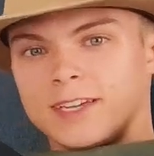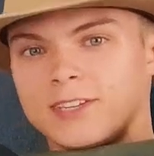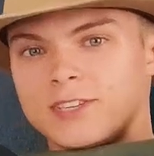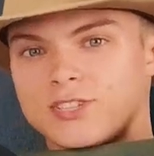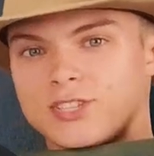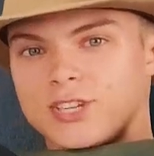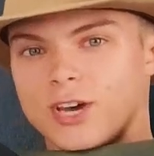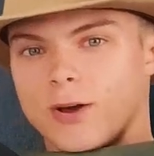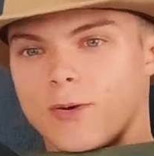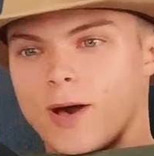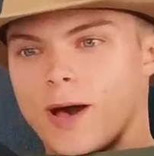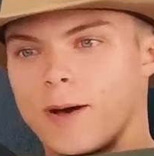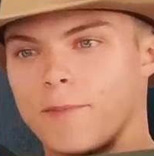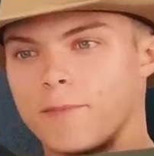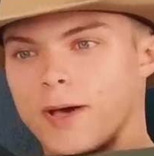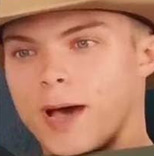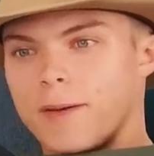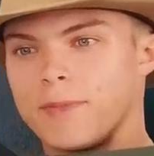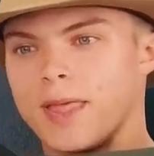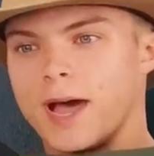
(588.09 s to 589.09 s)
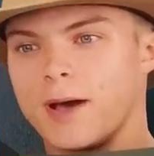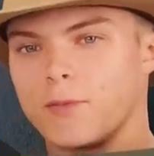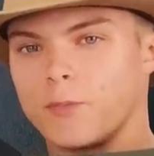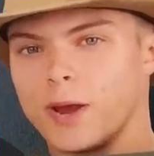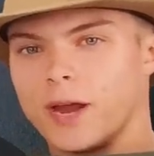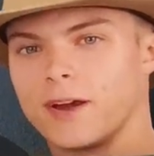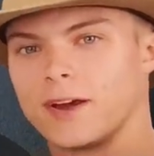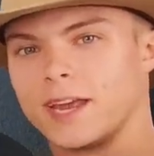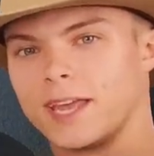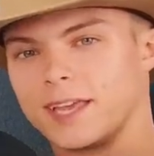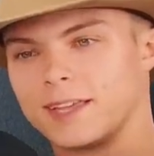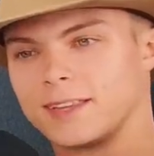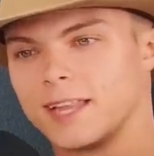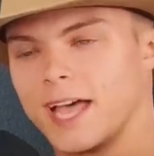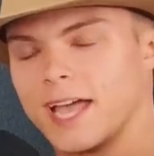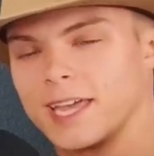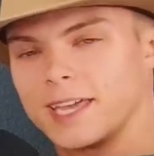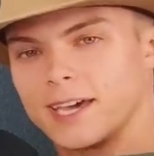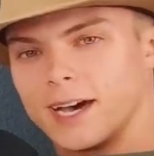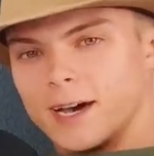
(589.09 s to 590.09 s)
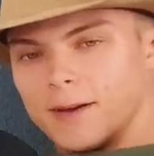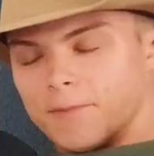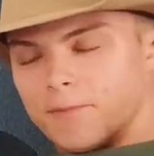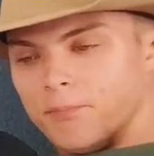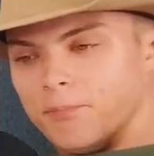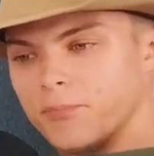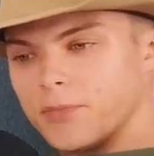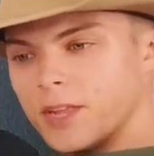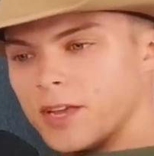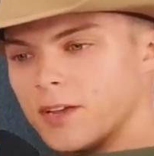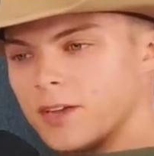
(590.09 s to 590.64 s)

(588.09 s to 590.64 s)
so um, i'm not wearing like um,